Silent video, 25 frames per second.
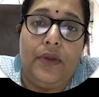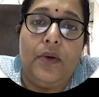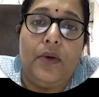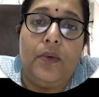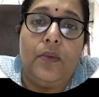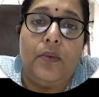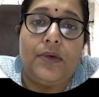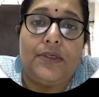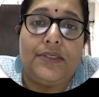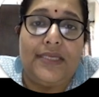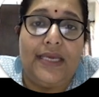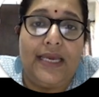
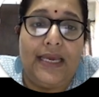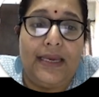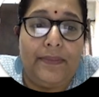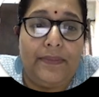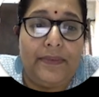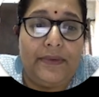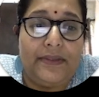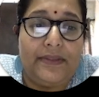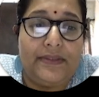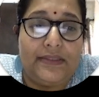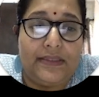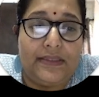what
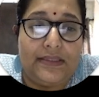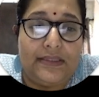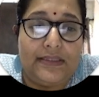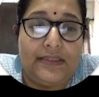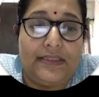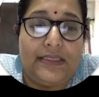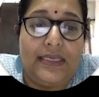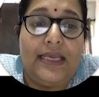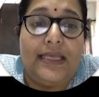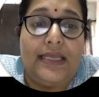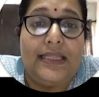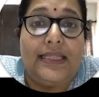happens is
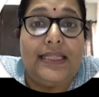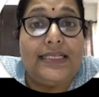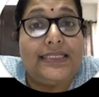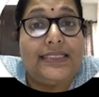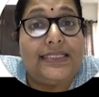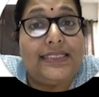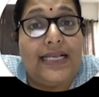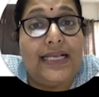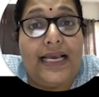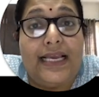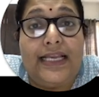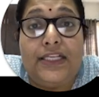the
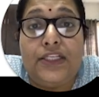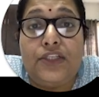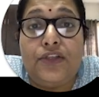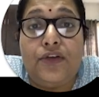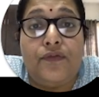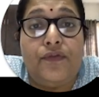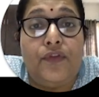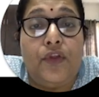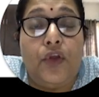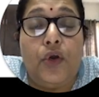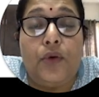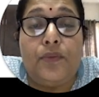size
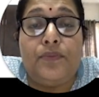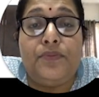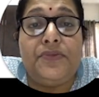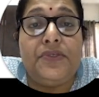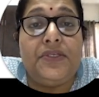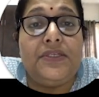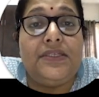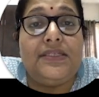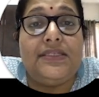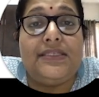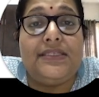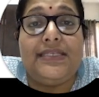of the
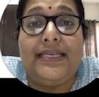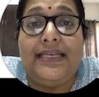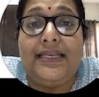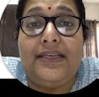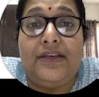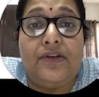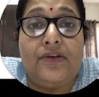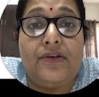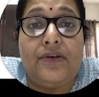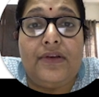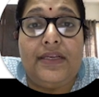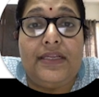object is
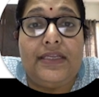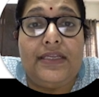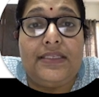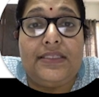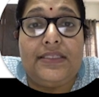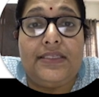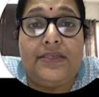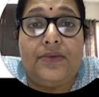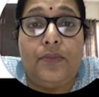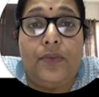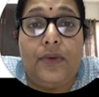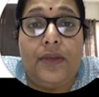
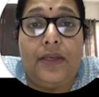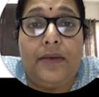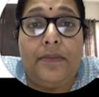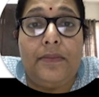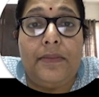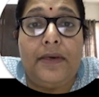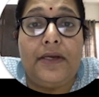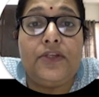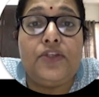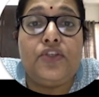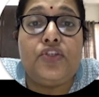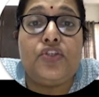increased very
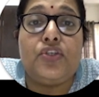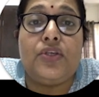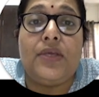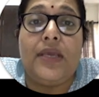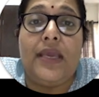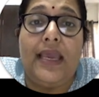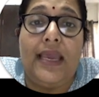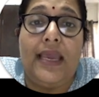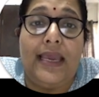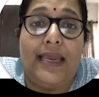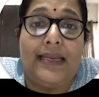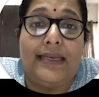much
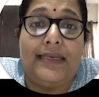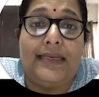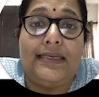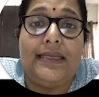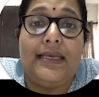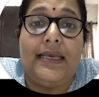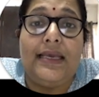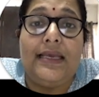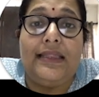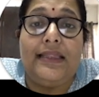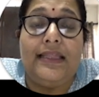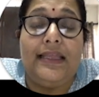and
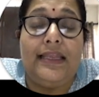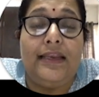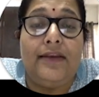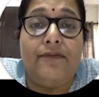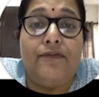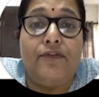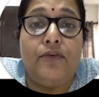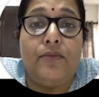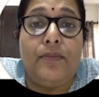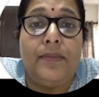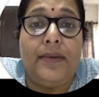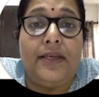the
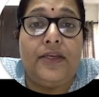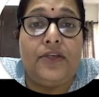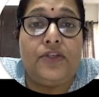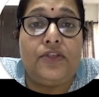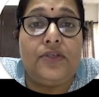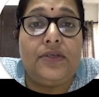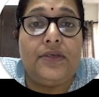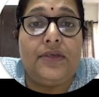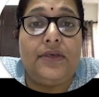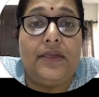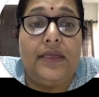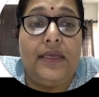
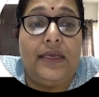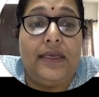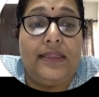information